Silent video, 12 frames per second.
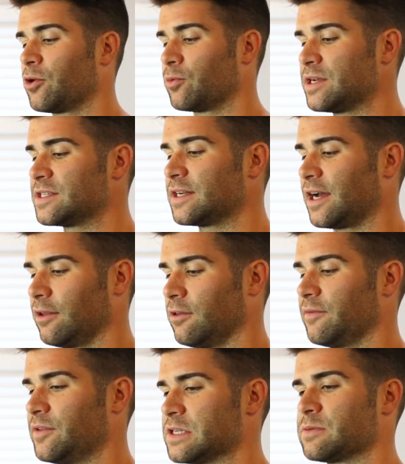The reason I
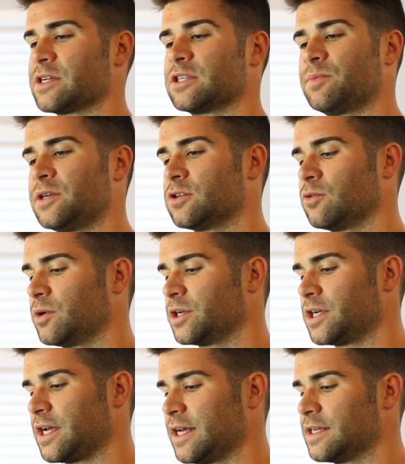love this recipe so
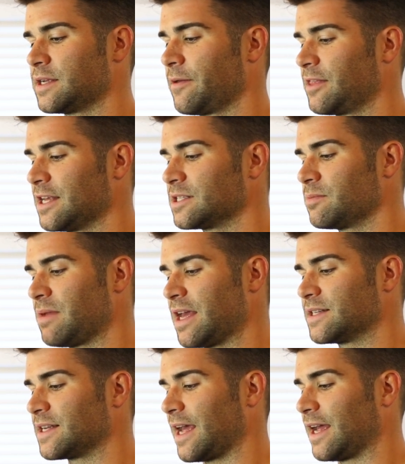much is this
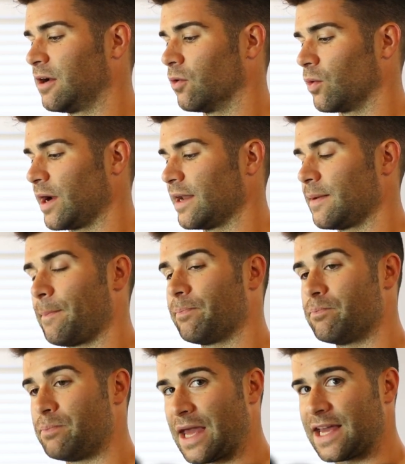makes a great
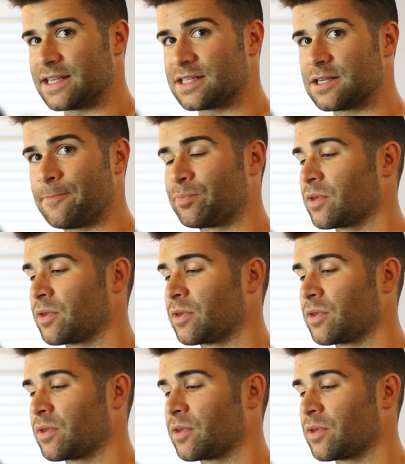base.